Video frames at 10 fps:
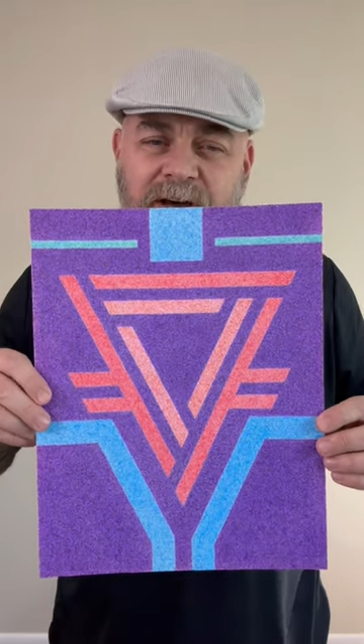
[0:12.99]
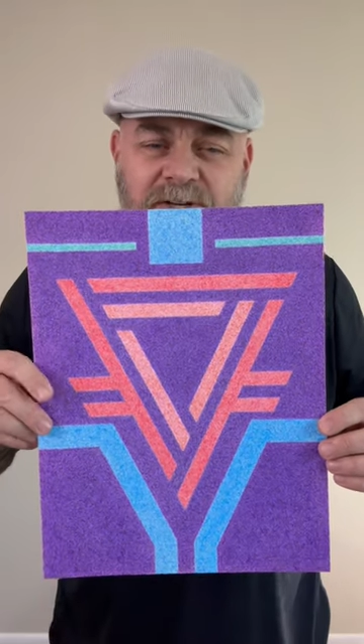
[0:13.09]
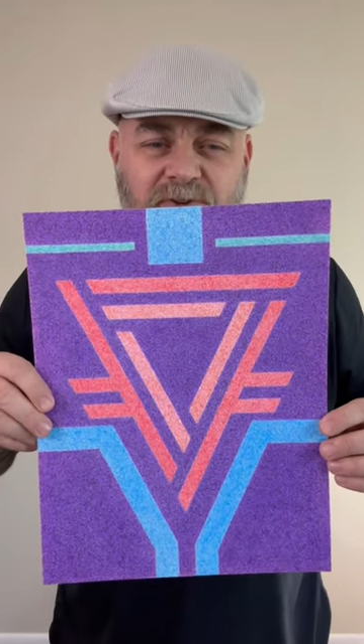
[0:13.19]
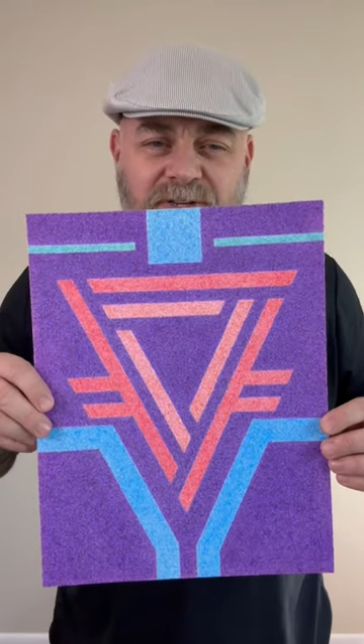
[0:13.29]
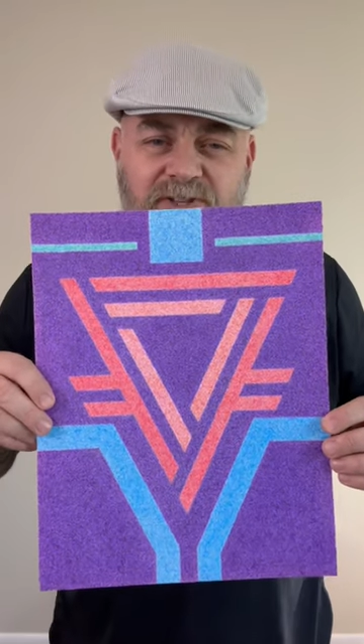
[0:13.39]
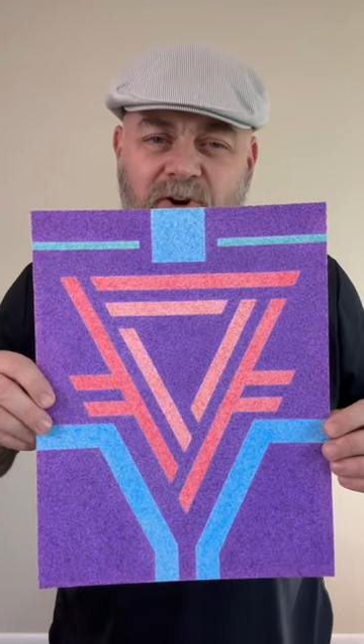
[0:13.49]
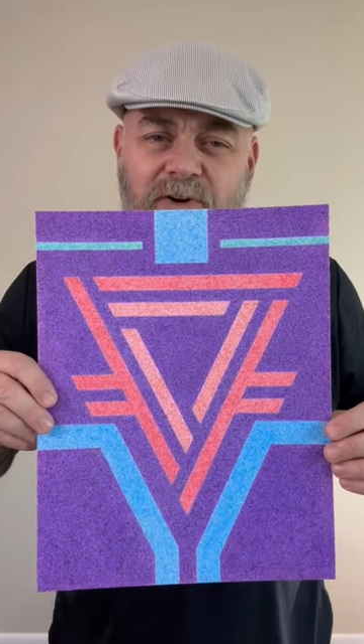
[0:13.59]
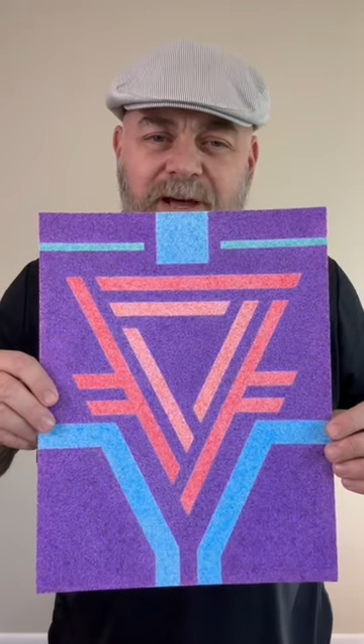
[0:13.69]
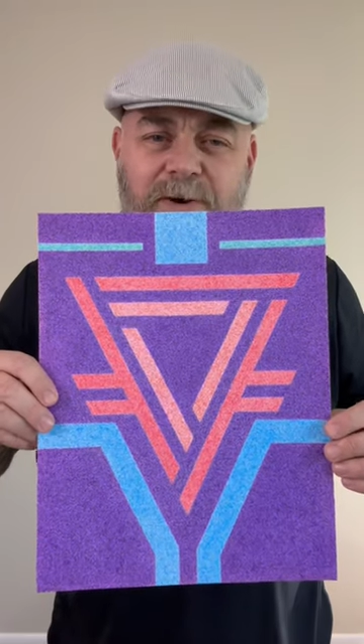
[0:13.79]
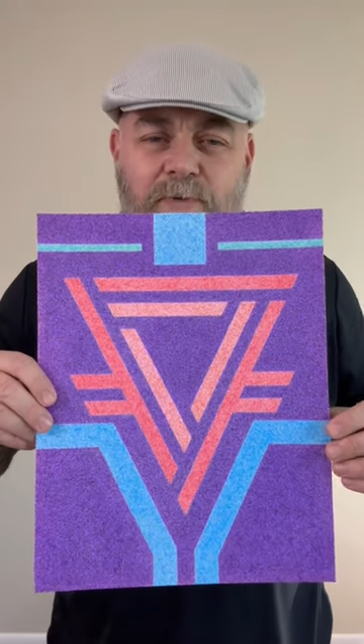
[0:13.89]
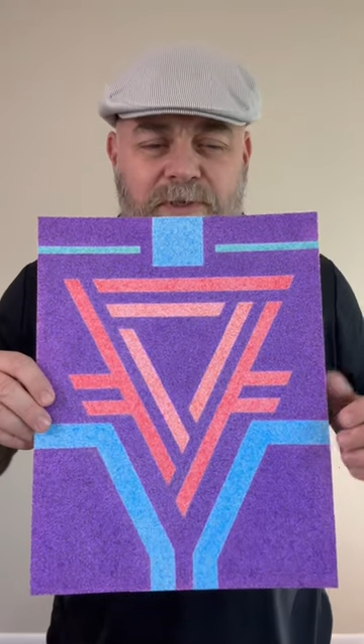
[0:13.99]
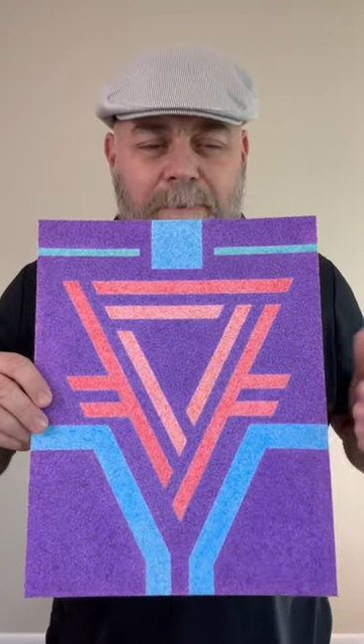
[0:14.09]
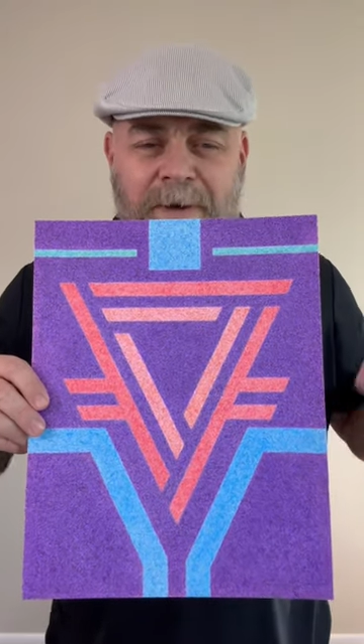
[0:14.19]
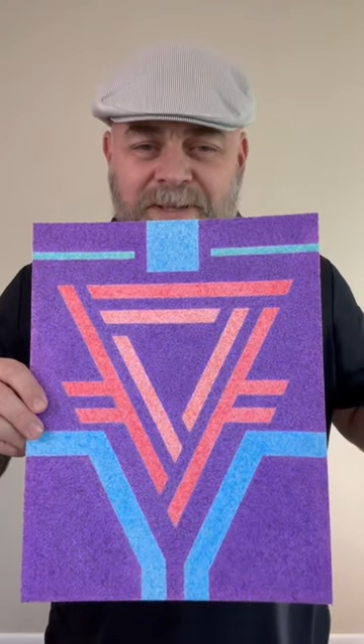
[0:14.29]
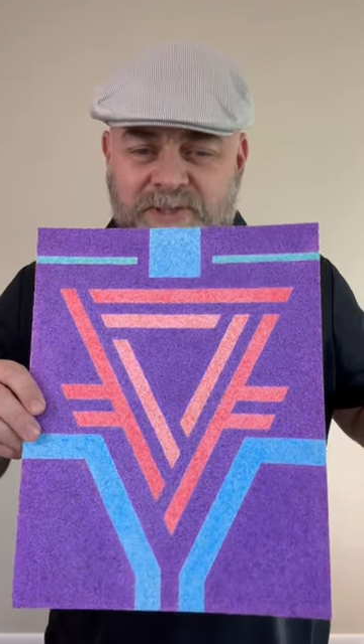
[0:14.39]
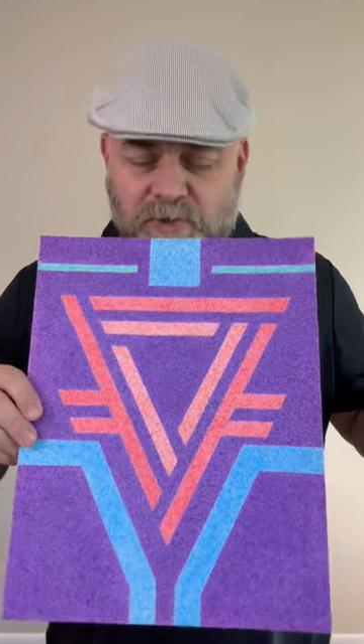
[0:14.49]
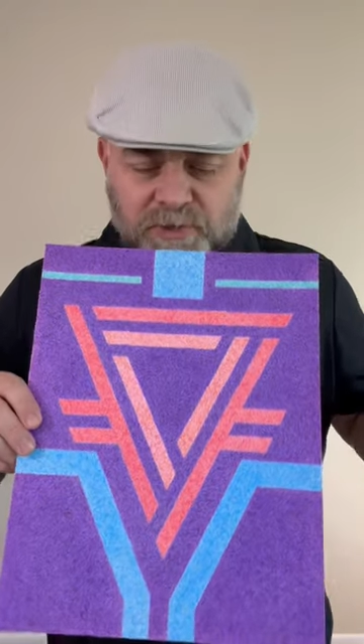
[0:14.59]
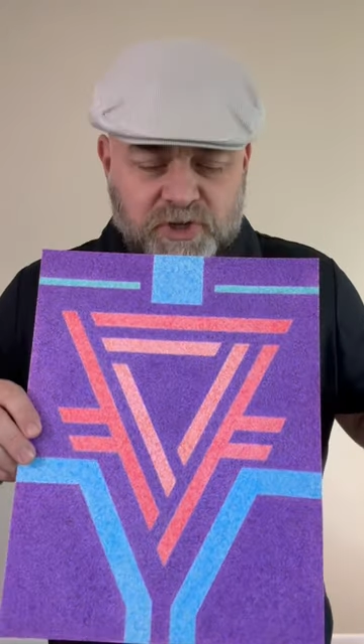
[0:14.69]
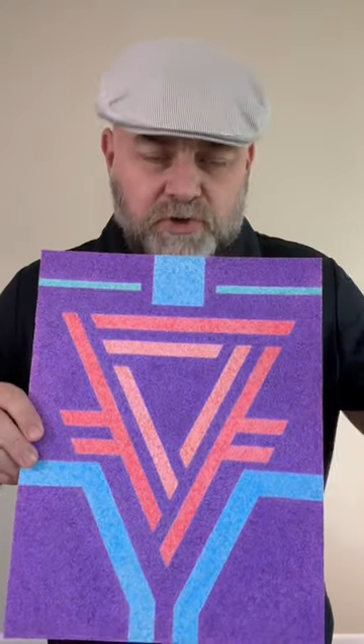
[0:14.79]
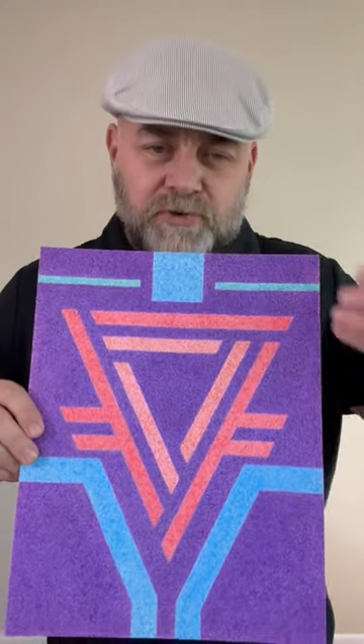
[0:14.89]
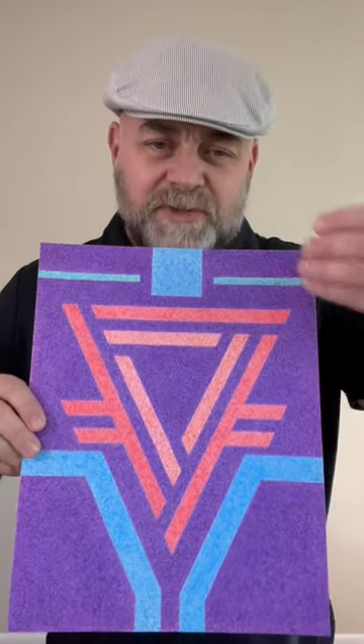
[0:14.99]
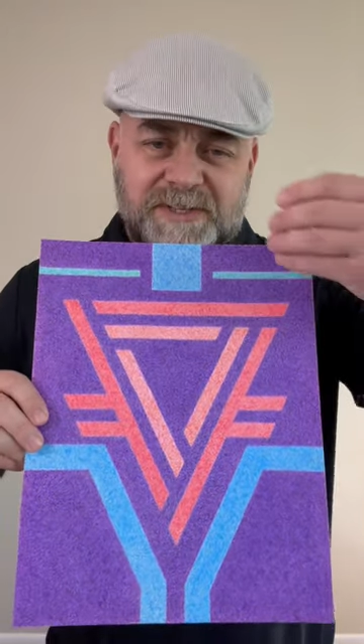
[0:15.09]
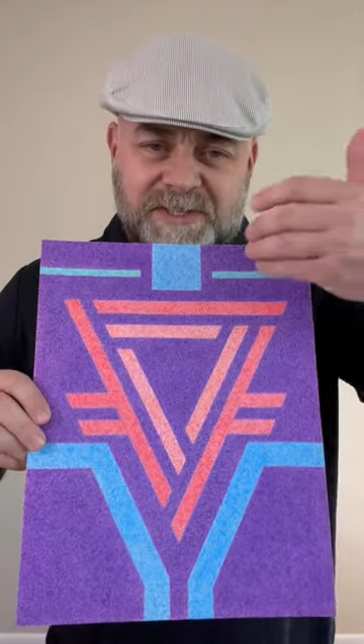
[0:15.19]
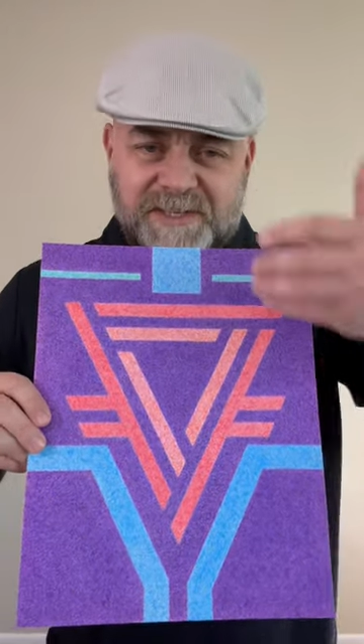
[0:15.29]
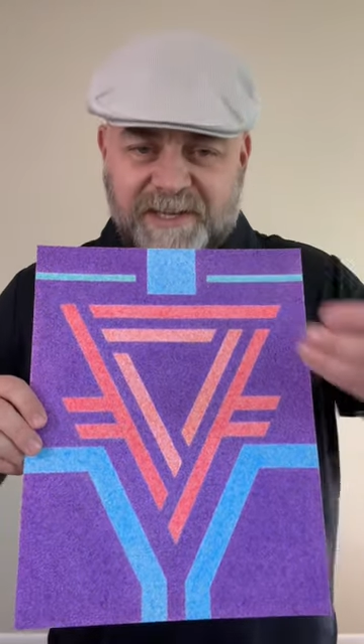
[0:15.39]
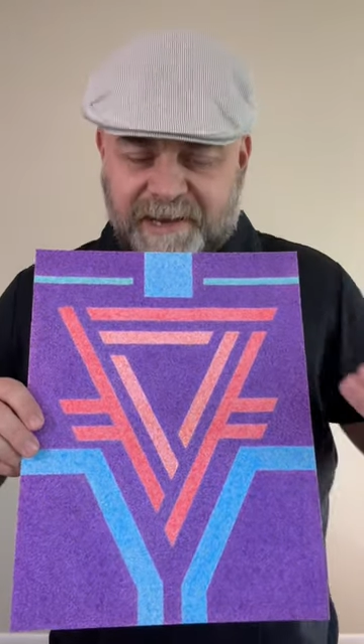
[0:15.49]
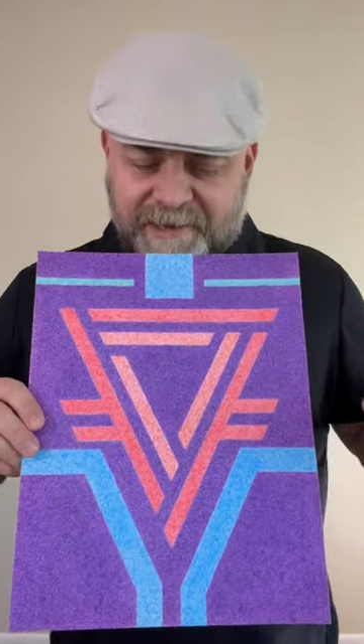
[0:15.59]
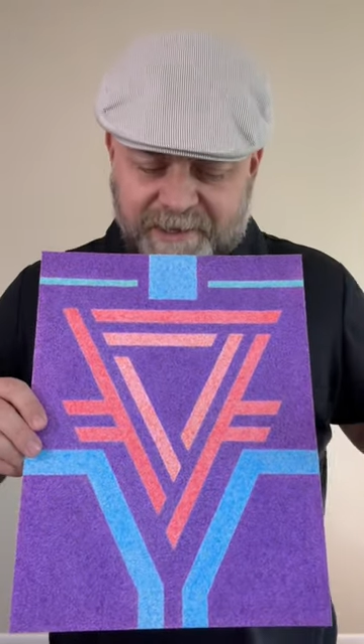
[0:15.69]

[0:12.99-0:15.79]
So I started out with a pencil and drew this design in